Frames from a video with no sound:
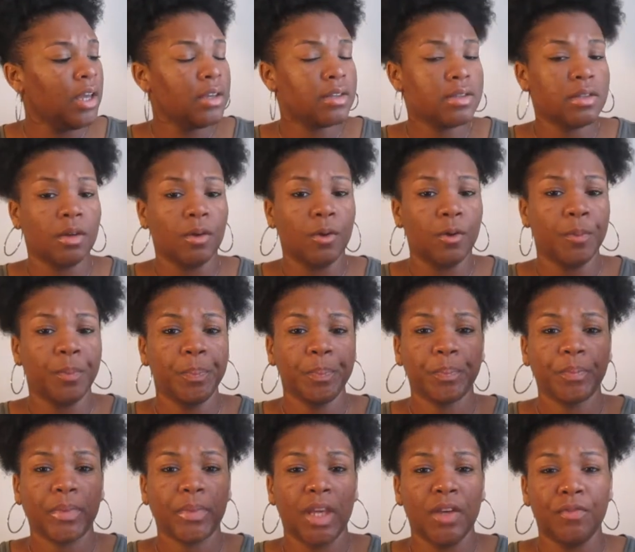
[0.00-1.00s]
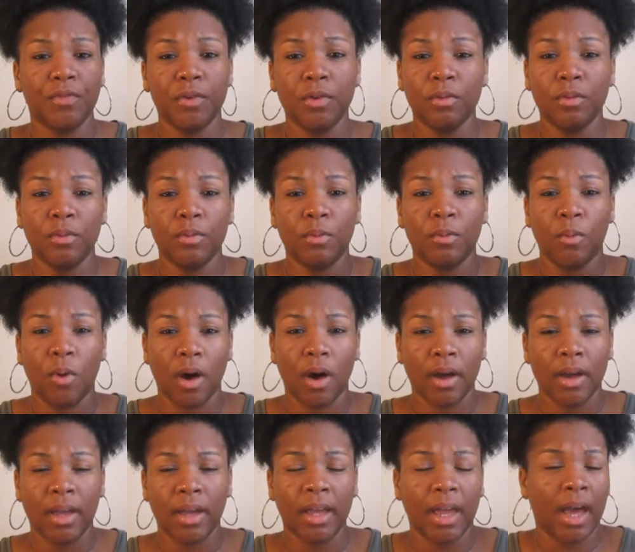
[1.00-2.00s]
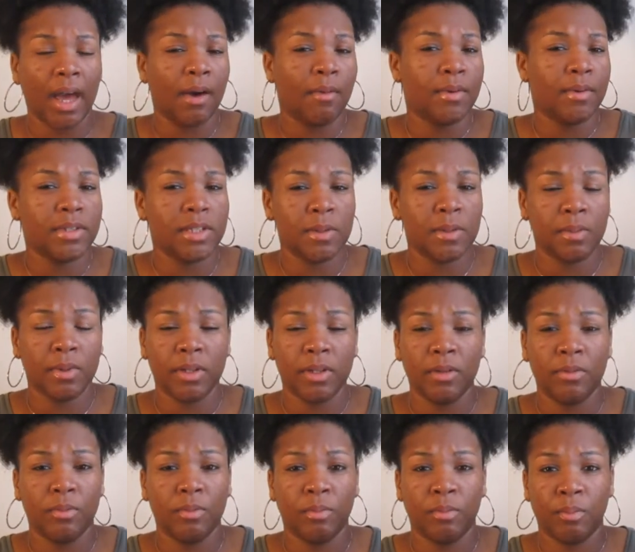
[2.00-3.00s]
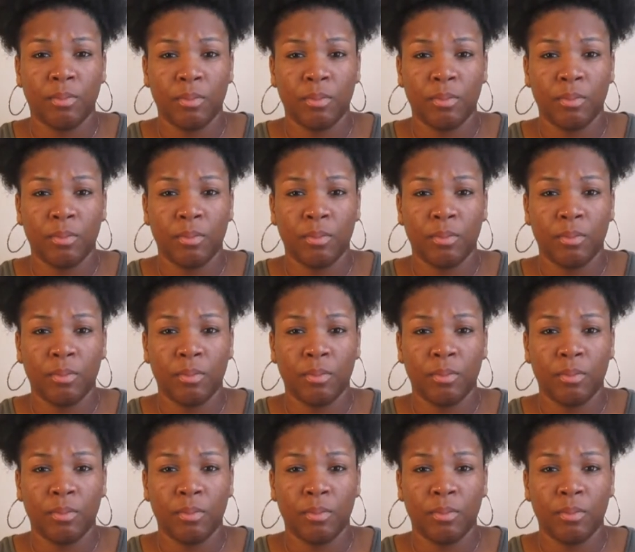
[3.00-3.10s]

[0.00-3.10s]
So if you want, I would typically